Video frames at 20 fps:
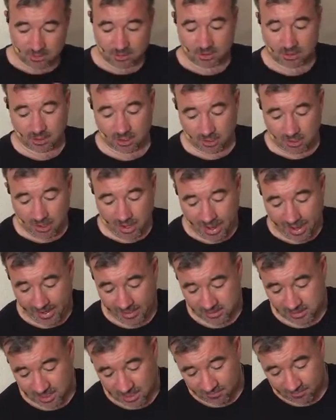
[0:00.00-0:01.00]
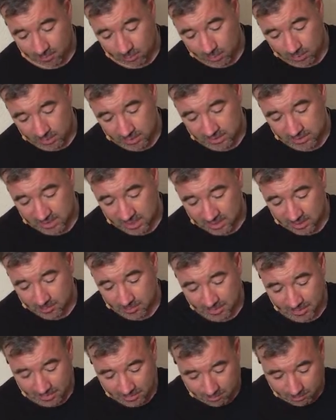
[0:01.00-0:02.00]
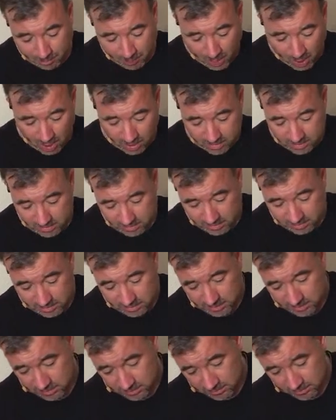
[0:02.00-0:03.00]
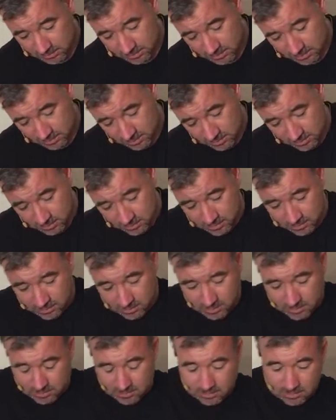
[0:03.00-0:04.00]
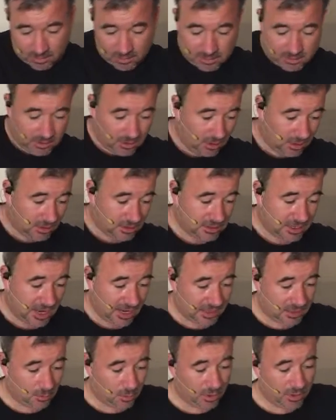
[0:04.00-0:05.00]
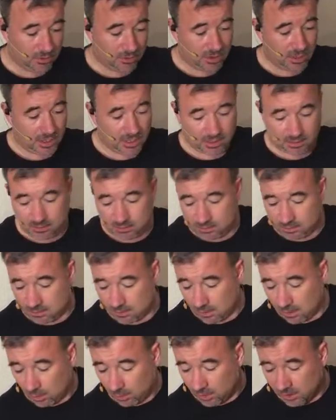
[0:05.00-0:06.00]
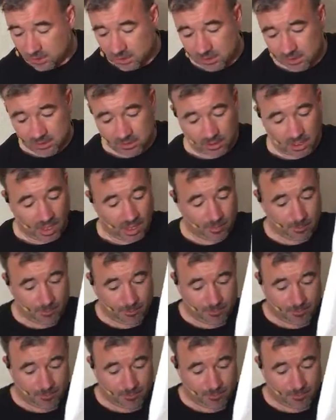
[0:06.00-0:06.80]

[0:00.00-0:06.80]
You ask everyone to send them in boxes, and it's not exactly what you get. Oh, this is a slab.